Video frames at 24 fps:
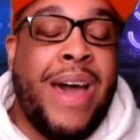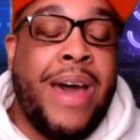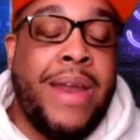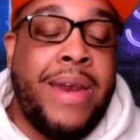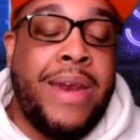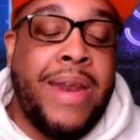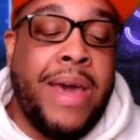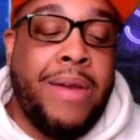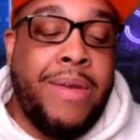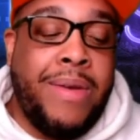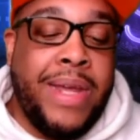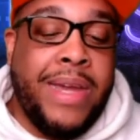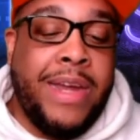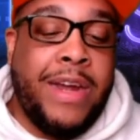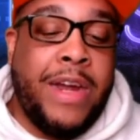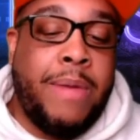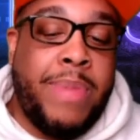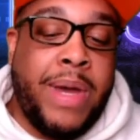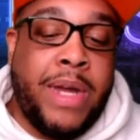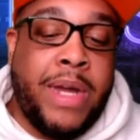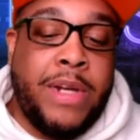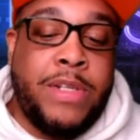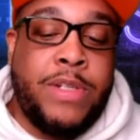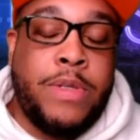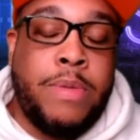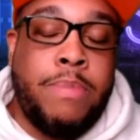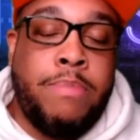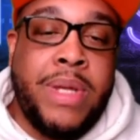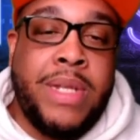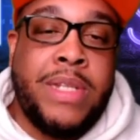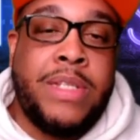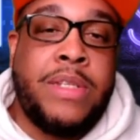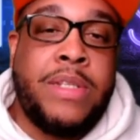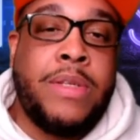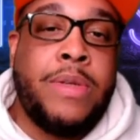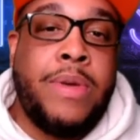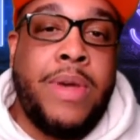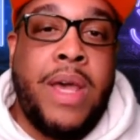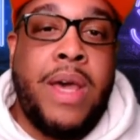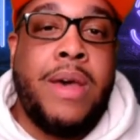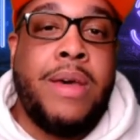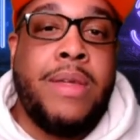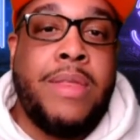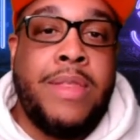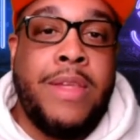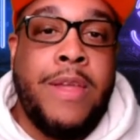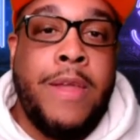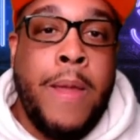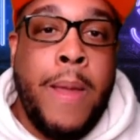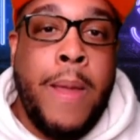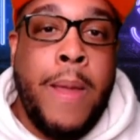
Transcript: not only care about your mental health,